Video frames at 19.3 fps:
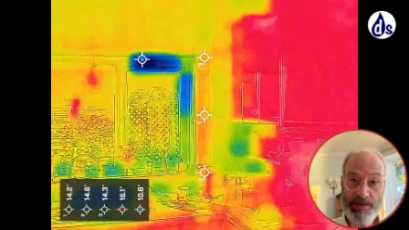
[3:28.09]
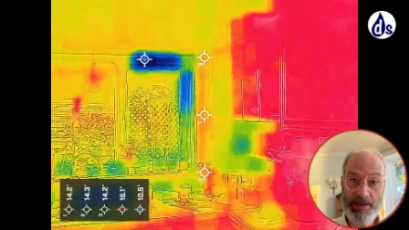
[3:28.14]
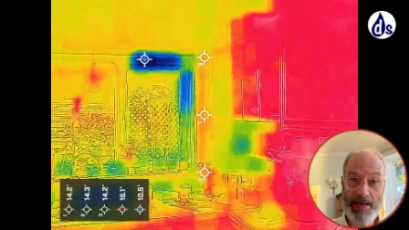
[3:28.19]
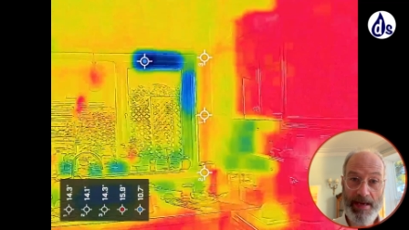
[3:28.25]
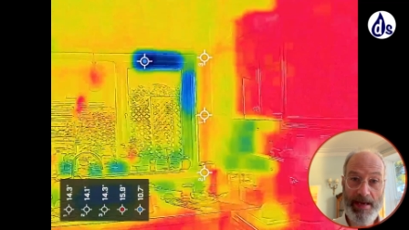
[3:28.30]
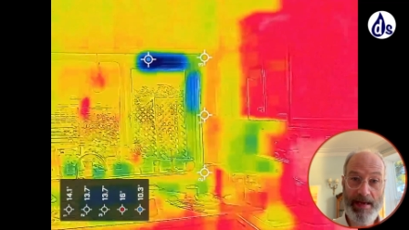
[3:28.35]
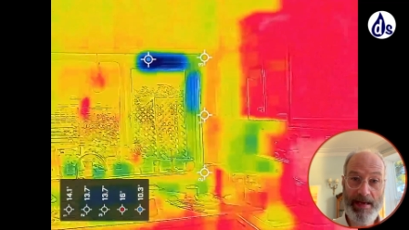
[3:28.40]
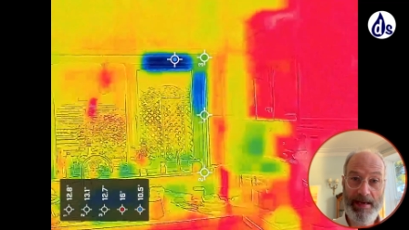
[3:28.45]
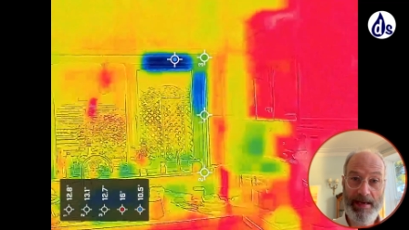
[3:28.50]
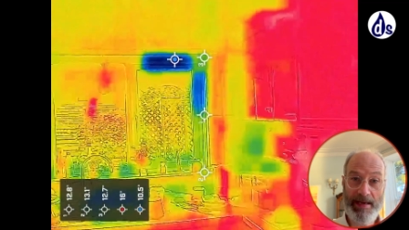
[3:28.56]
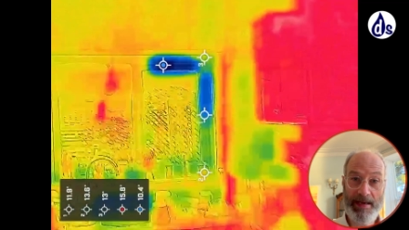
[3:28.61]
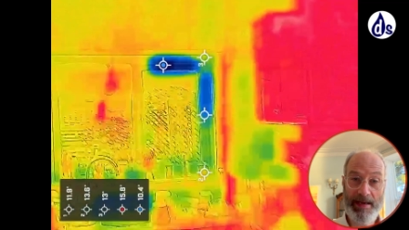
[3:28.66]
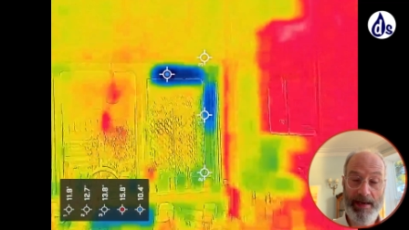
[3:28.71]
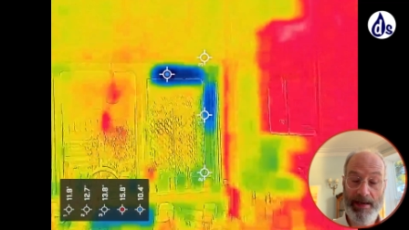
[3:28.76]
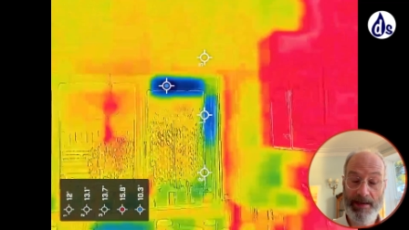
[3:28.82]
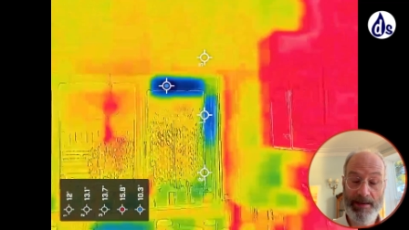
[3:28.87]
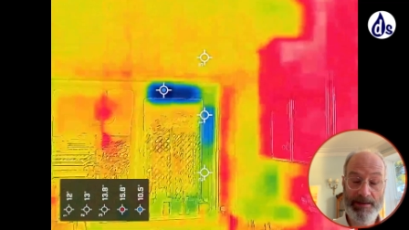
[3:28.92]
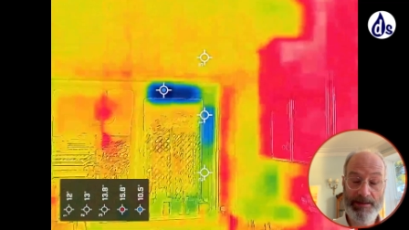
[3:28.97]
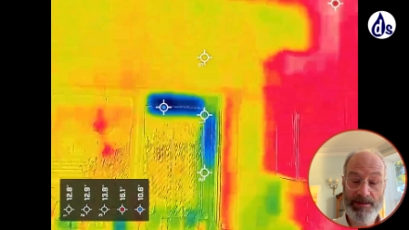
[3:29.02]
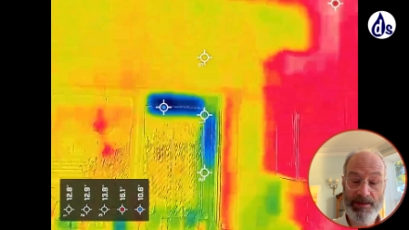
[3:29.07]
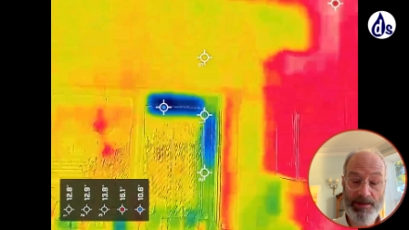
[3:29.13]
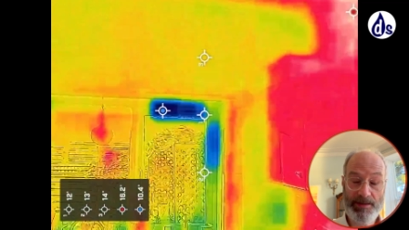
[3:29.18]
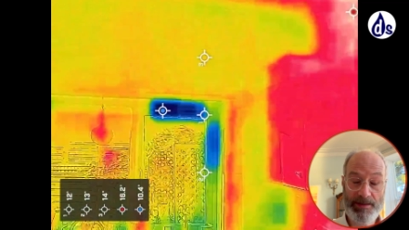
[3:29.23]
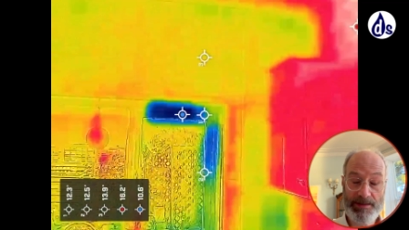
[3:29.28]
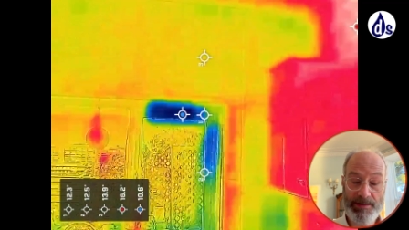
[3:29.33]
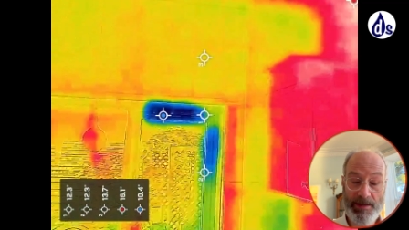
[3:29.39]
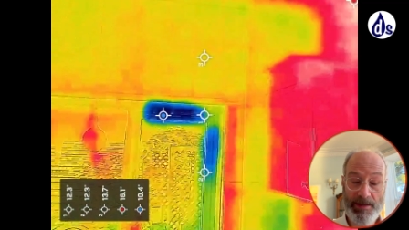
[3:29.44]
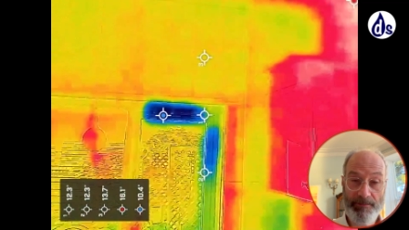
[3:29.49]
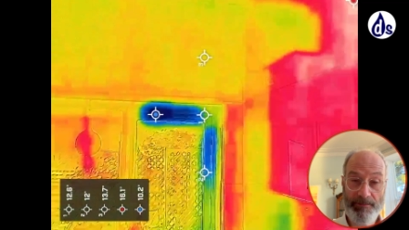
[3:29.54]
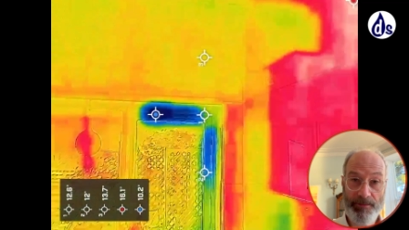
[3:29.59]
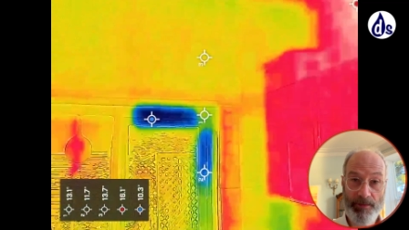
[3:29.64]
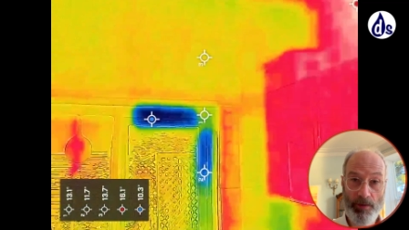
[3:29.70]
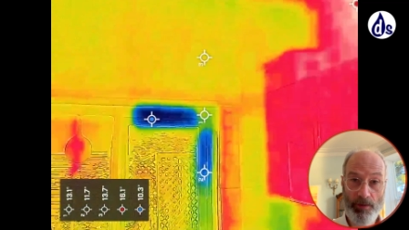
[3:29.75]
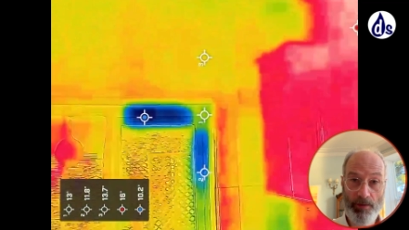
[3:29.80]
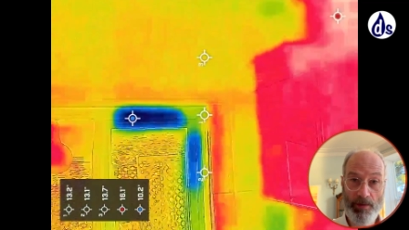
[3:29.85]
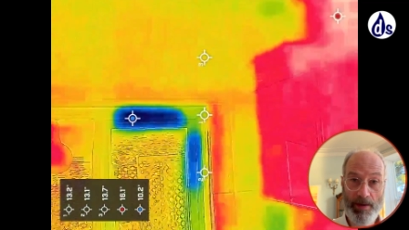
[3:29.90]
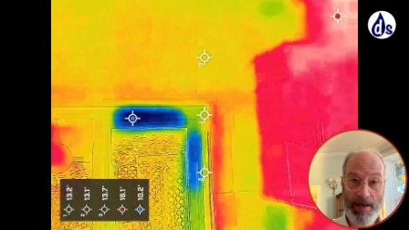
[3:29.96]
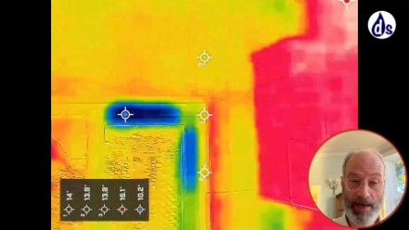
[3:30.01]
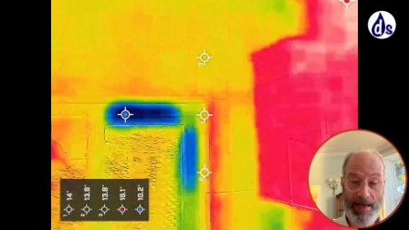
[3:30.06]
into the
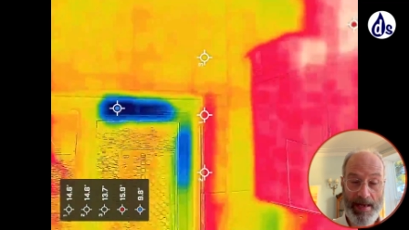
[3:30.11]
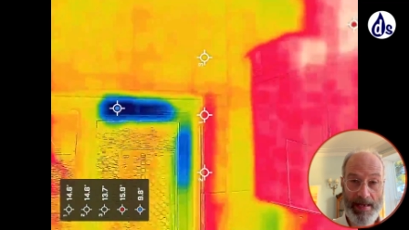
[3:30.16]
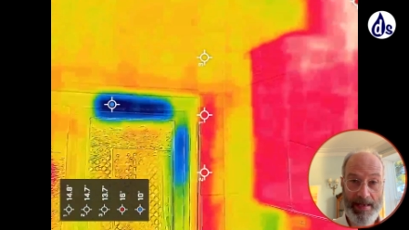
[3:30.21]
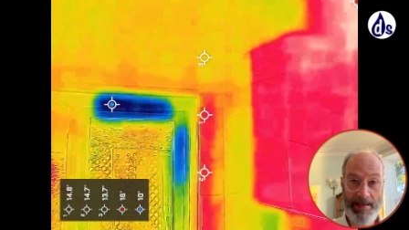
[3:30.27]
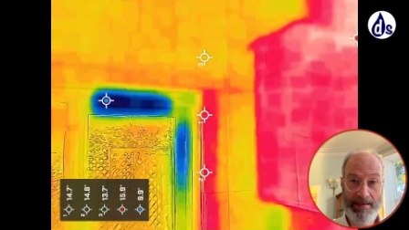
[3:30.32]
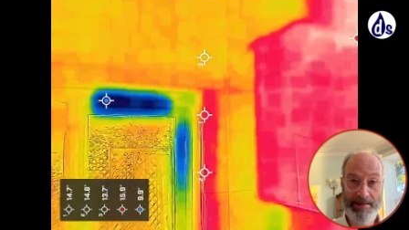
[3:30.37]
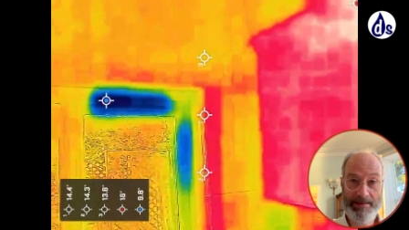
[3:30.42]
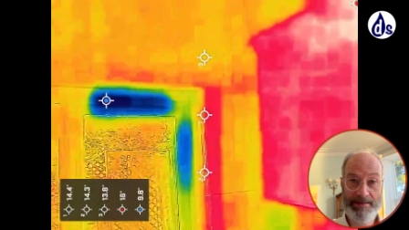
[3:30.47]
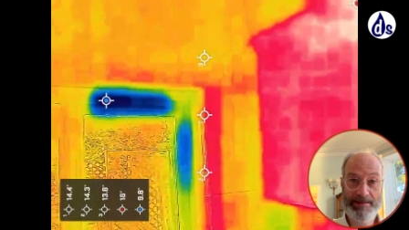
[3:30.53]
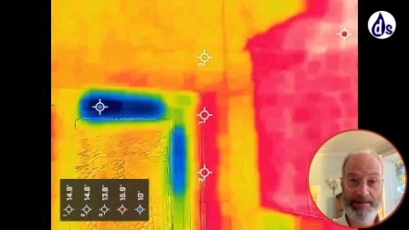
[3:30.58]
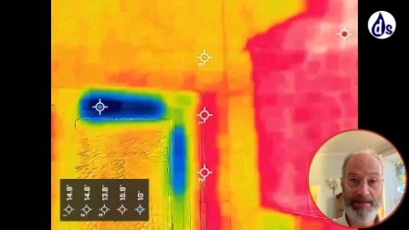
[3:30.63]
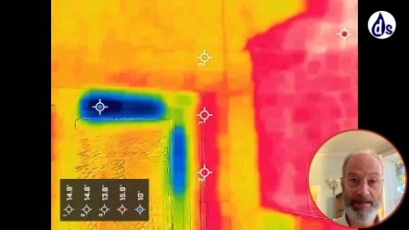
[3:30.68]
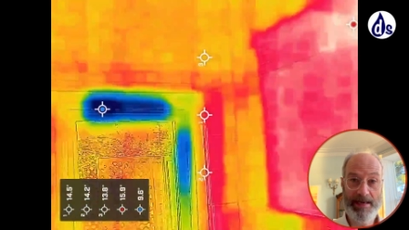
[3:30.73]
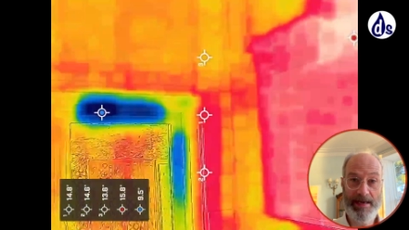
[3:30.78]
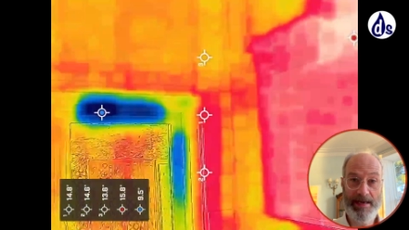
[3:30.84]
subfloor, and